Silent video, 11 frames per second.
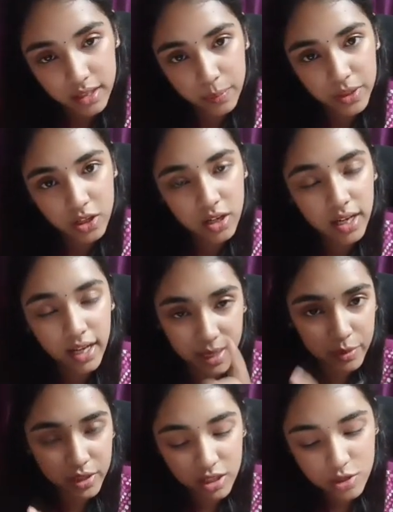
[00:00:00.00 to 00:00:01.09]
The
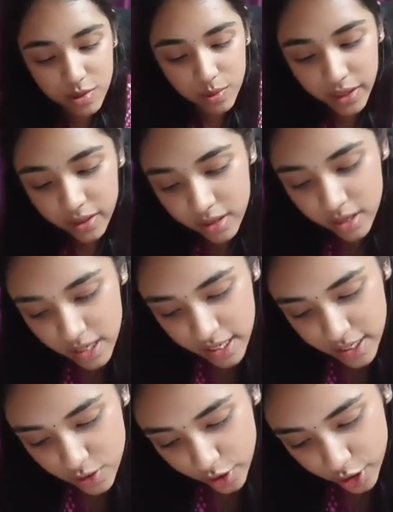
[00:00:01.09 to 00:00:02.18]
hypotenuse square
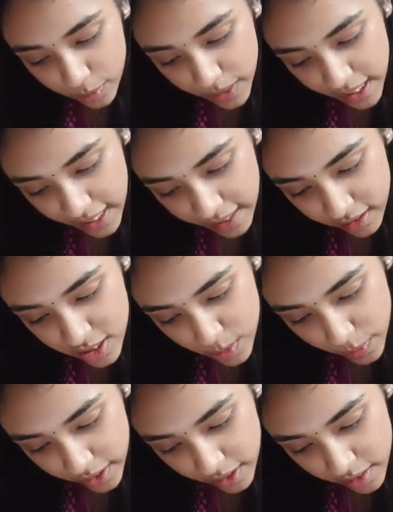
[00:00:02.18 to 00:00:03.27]
is going to be length
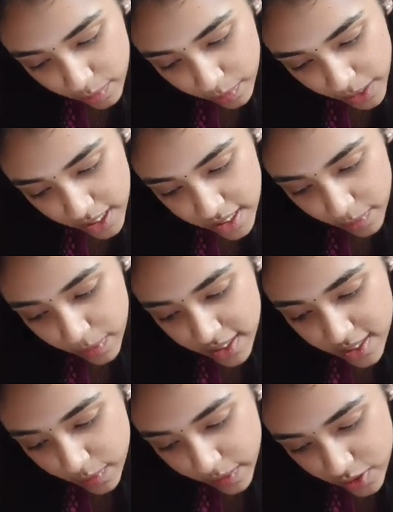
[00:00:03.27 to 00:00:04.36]
square plus breadth
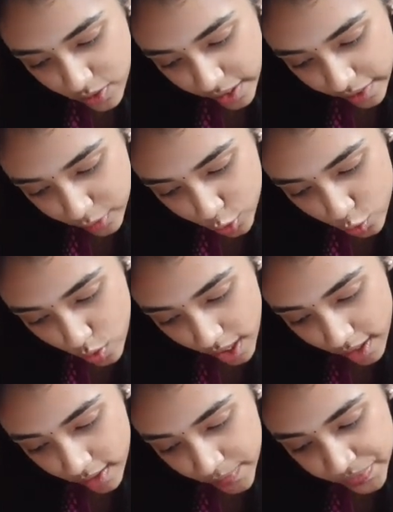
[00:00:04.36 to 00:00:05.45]
square. So I have
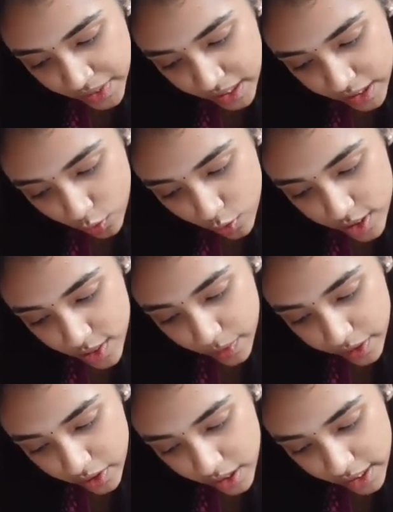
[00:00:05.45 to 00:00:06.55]
2r the whole
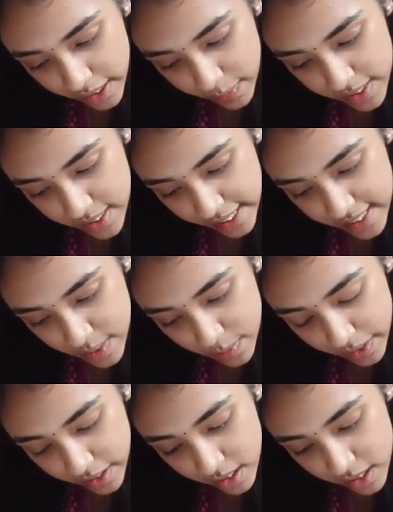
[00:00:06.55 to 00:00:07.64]
square equals l
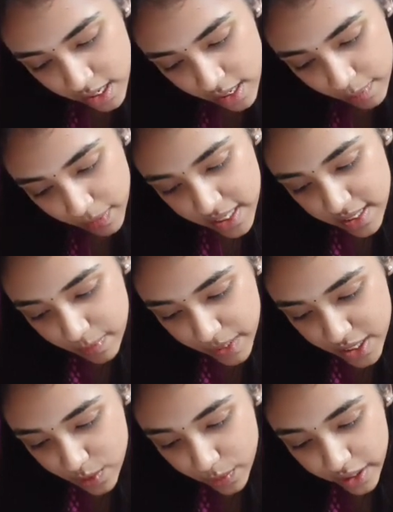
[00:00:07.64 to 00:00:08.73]
square plus b
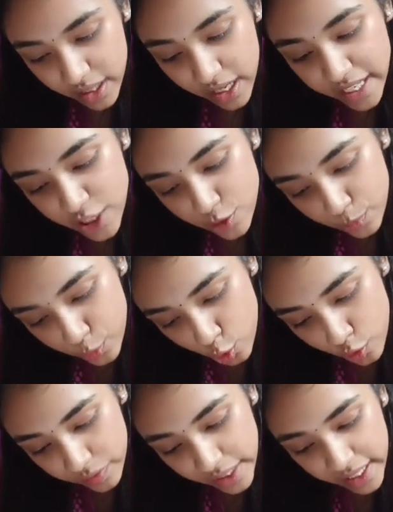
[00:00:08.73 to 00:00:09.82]
square. I need to
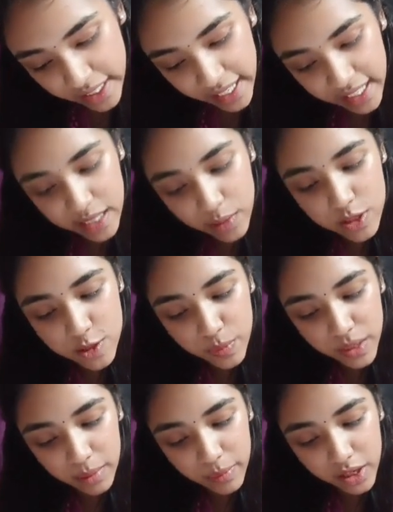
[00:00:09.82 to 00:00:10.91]
prove that l equals
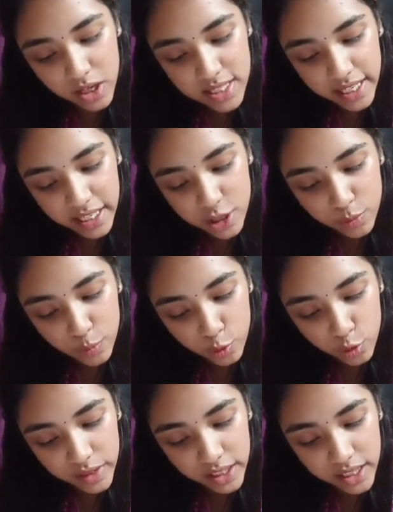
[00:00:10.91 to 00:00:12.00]
b because I need to
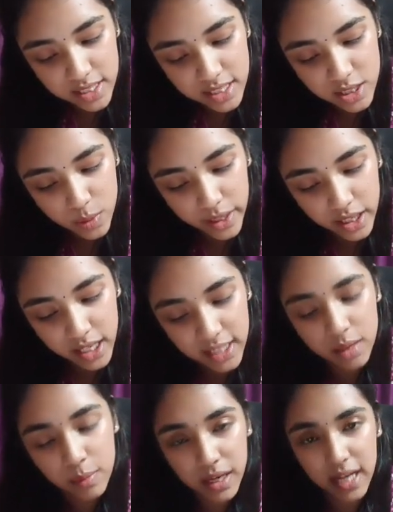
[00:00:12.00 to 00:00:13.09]
prove that it is a square. Adha
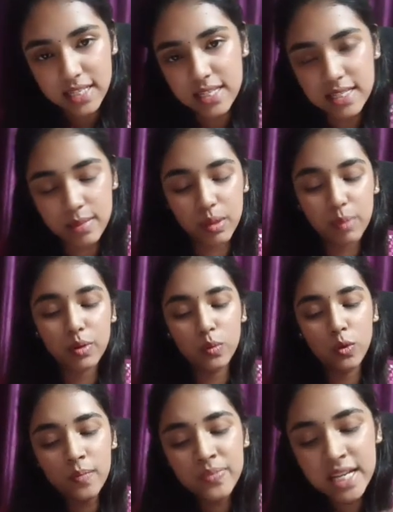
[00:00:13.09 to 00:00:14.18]
nama last step la
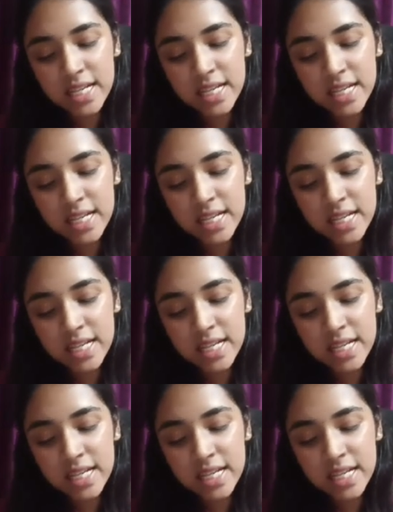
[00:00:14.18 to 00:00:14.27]
pannuvom.